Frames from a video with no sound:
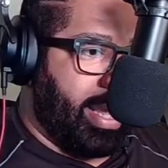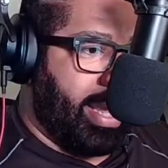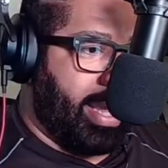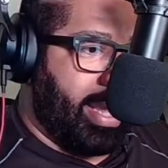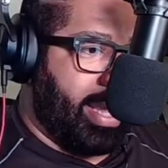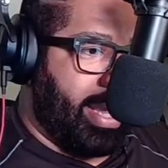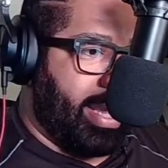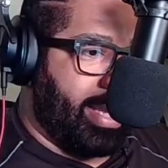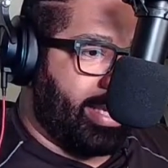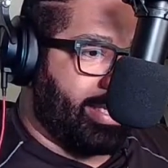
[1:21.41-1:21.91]

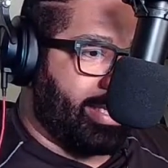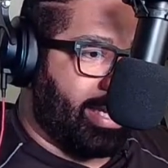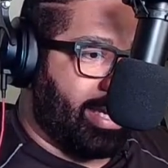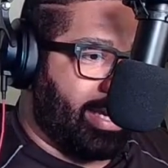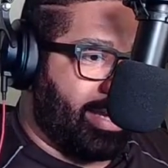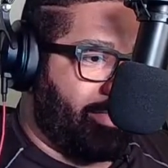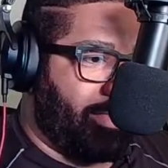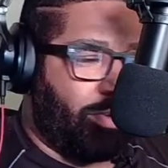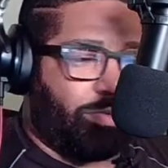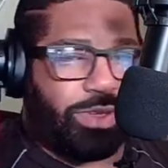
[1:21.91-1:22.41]
And
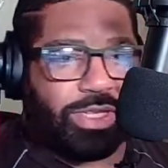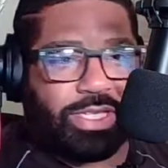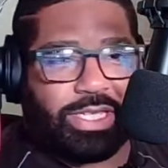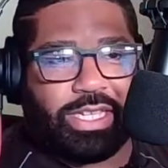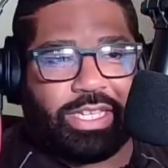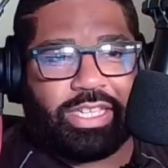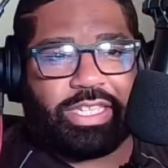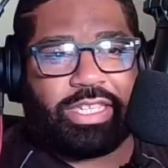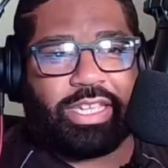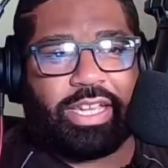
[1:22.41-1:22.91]
there was
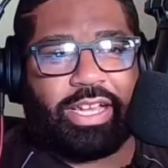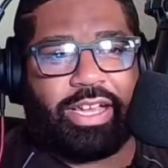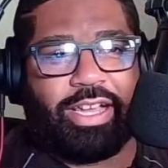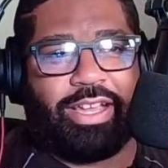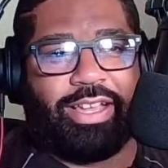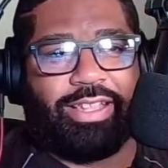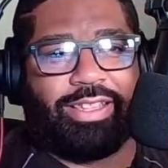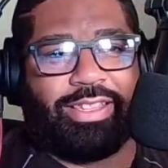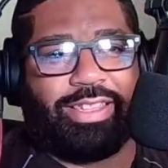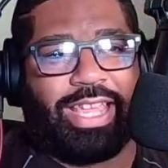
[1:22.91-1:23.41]
this,
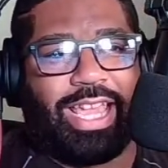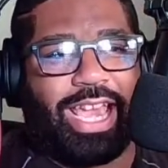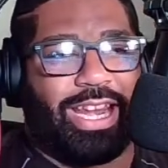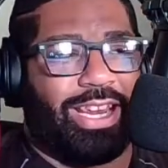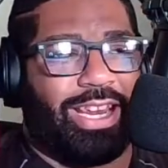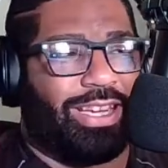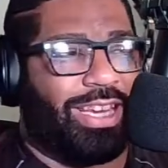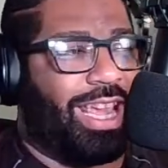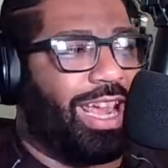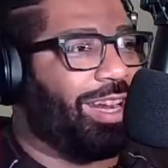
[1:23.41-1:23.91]
they
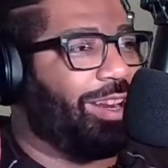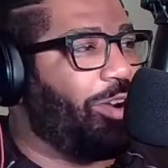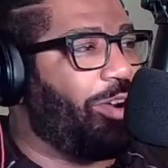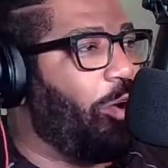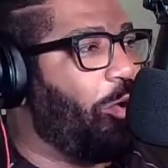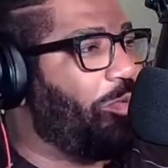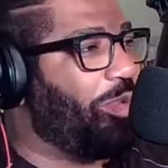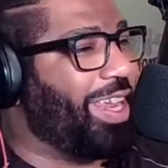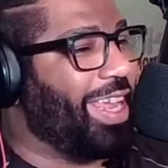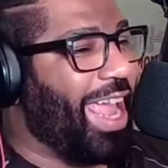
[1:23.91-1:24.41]
had an
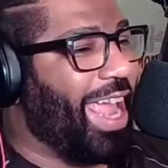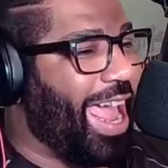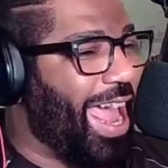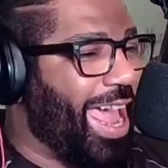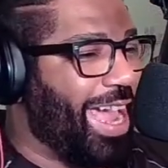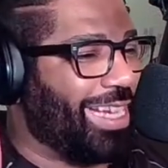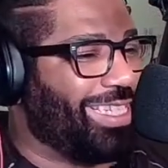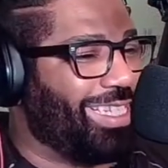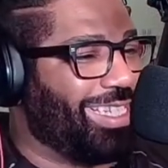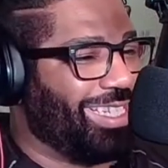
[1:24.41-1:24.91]
opening
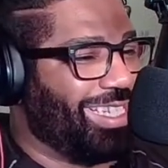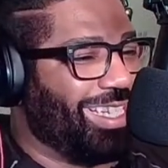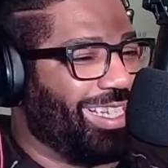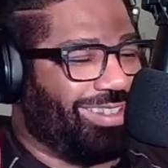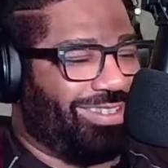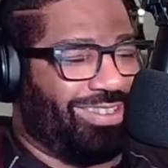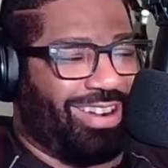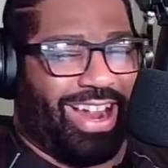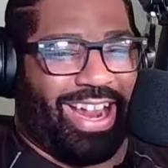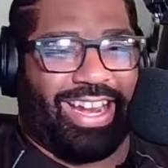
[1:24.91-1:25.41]
act.
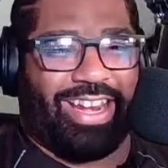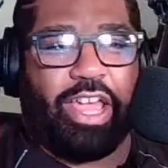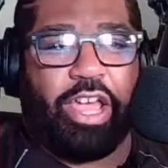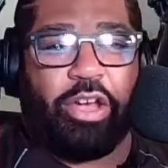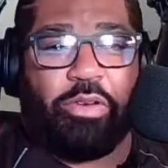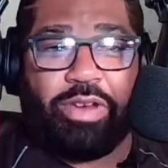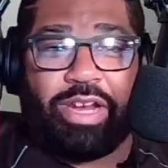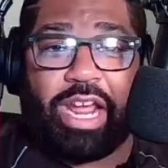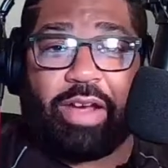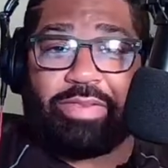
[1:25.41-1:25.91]
Right.
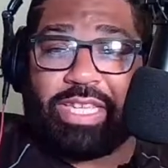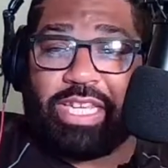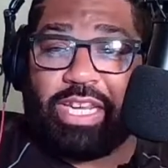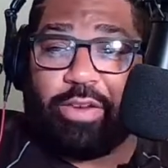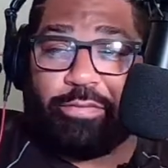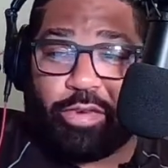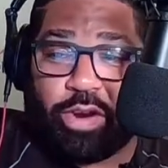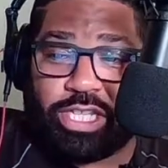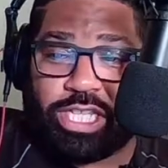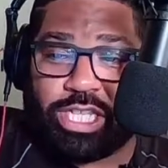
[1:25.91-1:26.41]
We've never
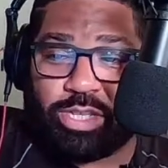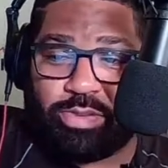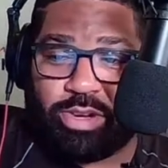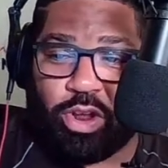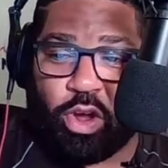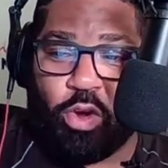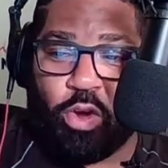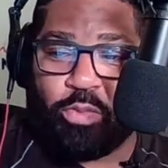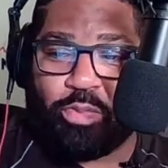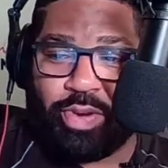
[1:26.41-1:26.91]
seen a verses with
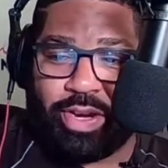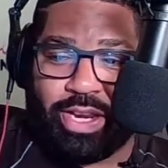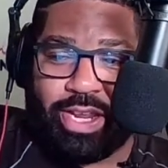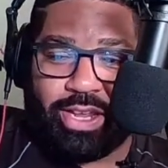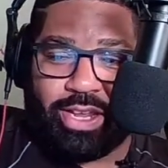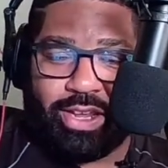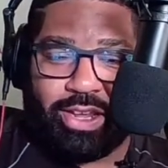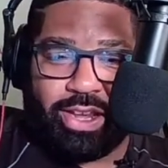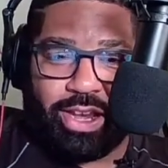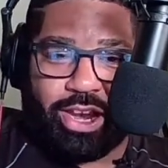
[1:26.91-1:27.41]
an
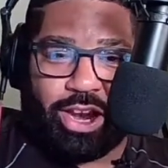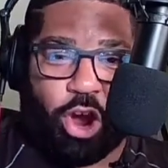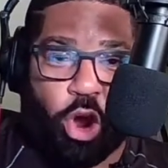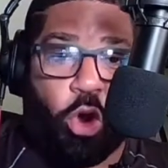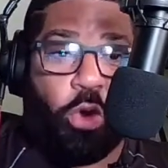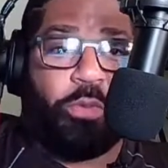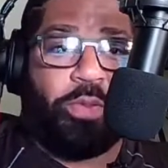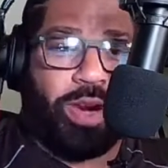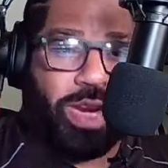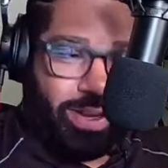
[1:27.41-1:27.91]
opening
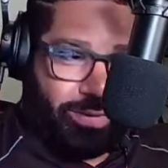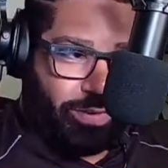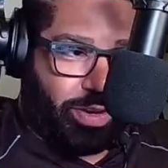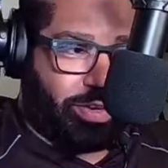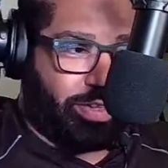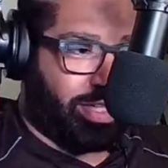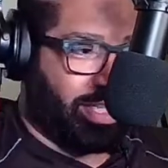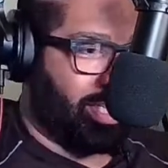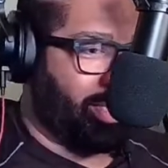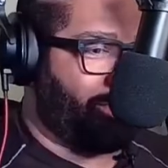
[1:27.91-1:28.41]

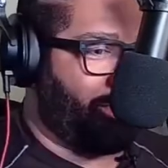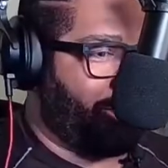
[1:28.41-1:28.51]
verses